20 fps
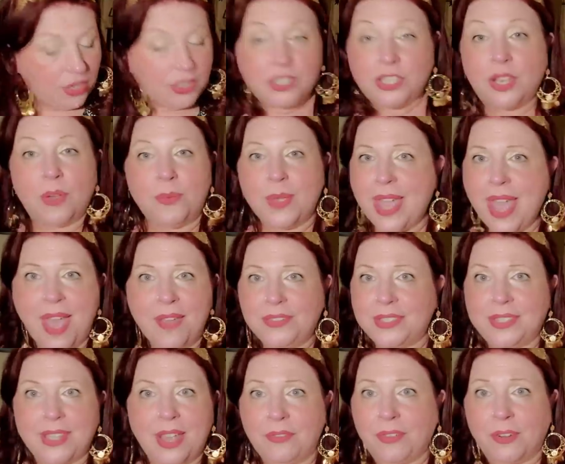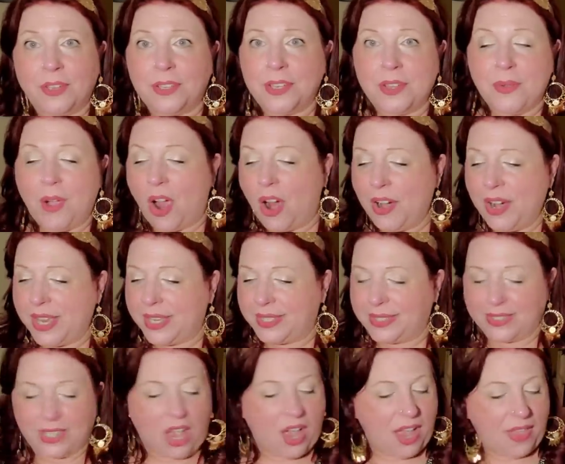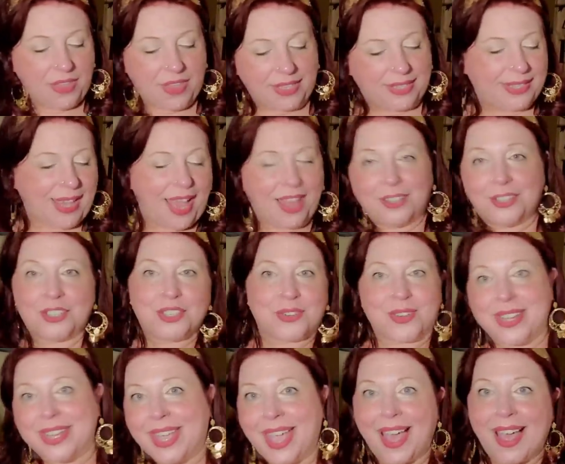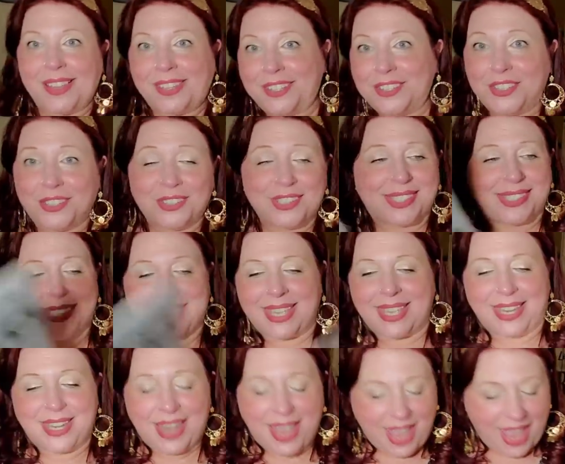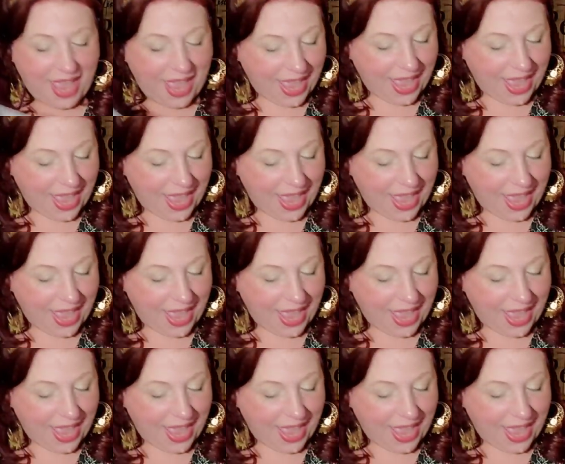So we have several new artists on the Dollar Tree calendar scene